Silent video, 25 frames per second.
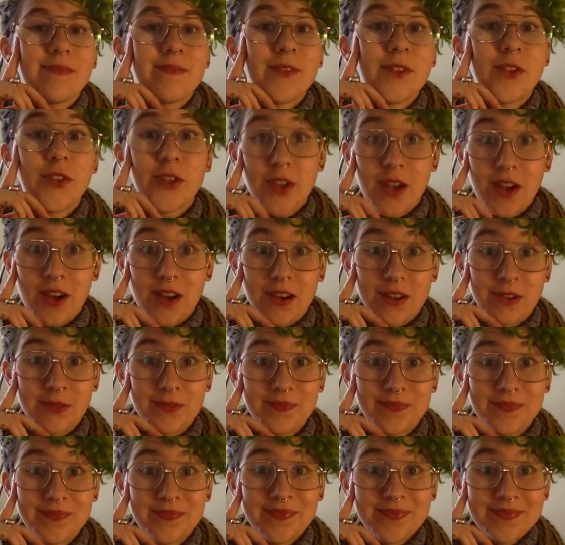So
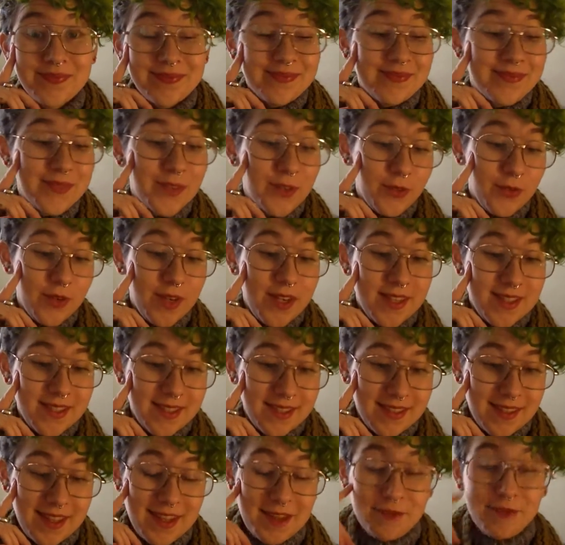
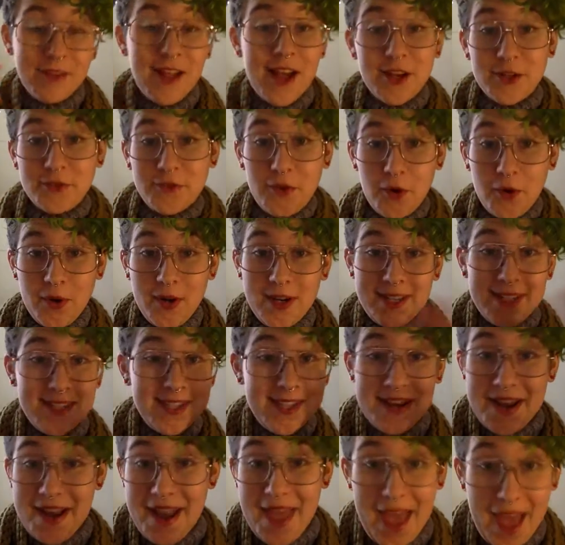recently, flash forward
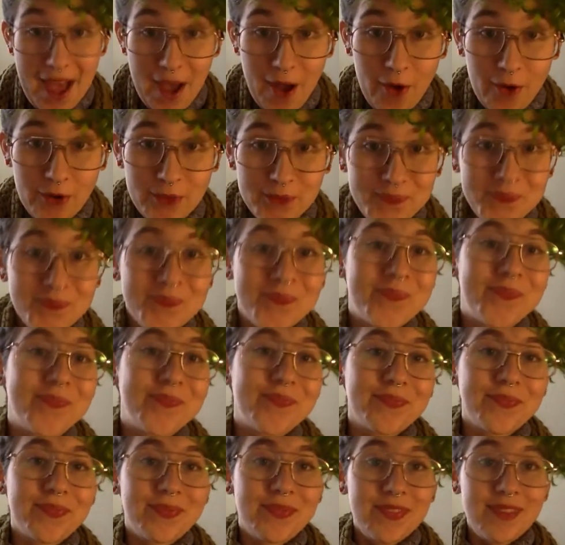to now,
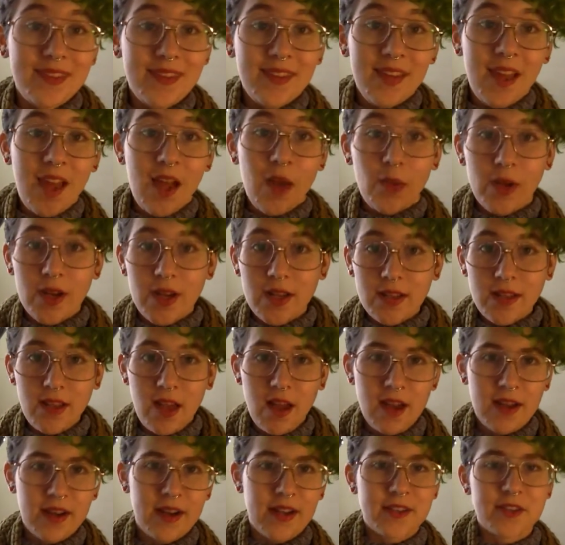I went
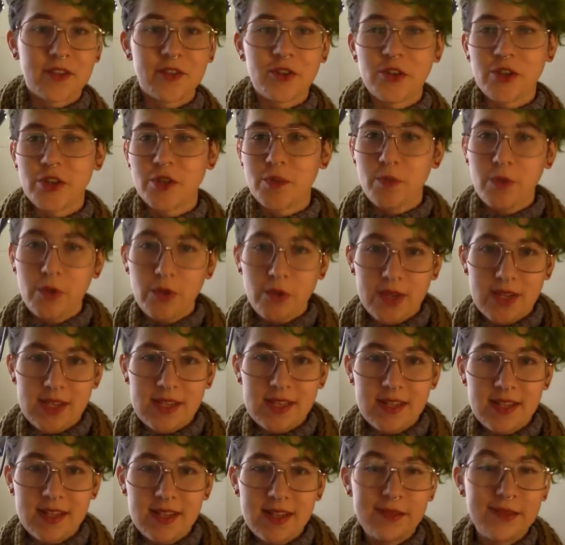online, I searched Buoy
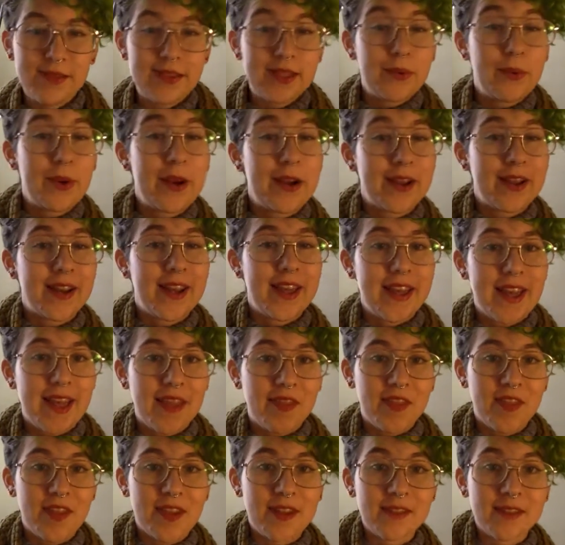tea, I was like, where can I
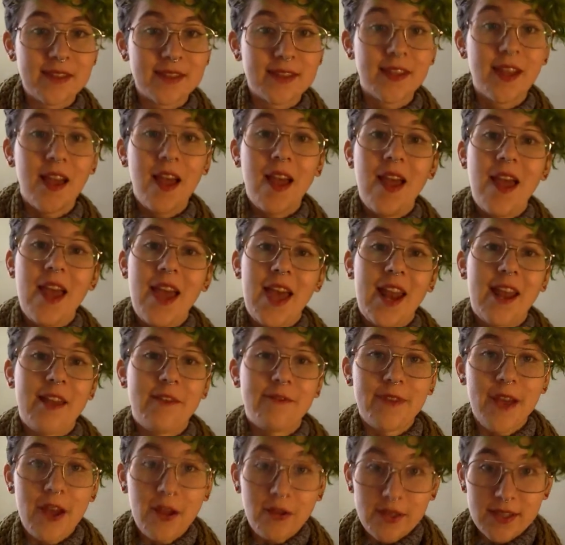get this? And I
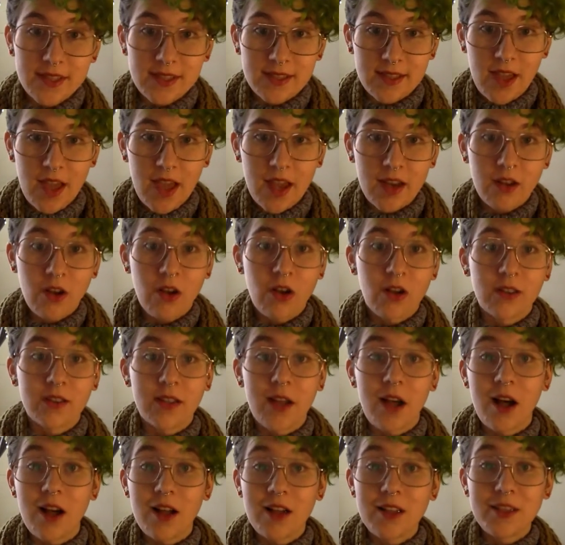found a site called
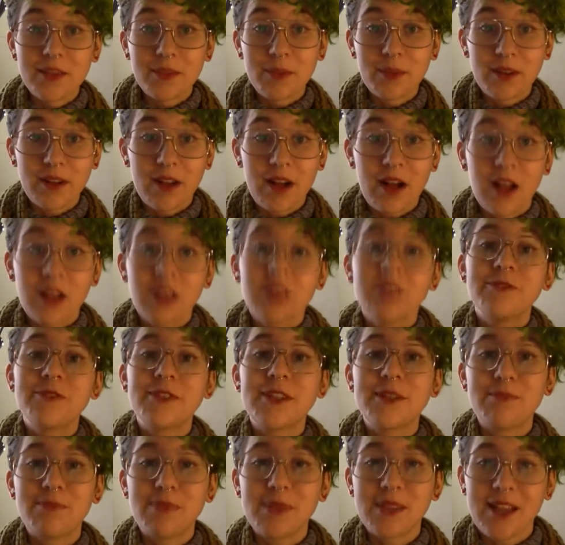
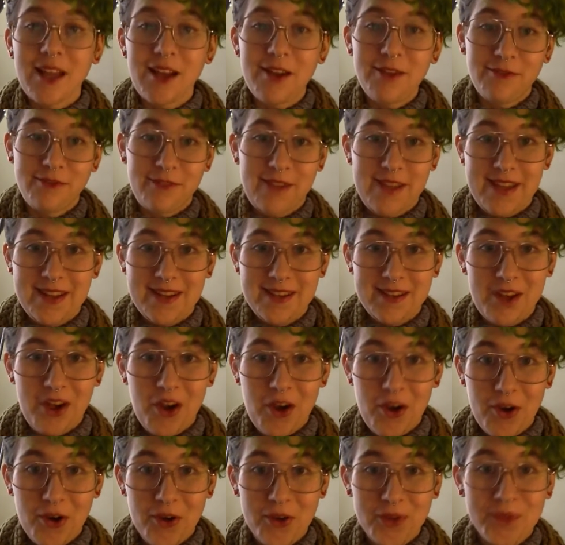Oliver Pluff &
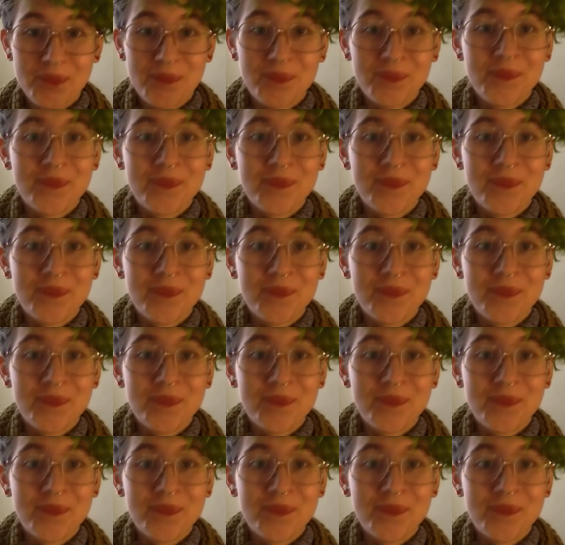Co.